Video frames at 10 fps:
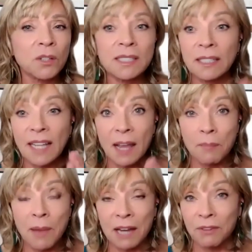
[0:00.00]
So it's a
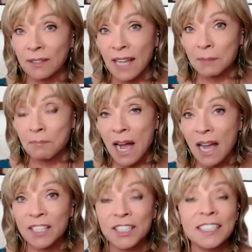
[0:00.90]
light background like
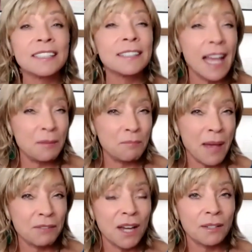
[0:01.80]
mine and a light
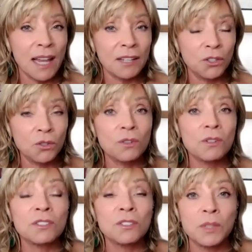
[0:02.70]
background like yours,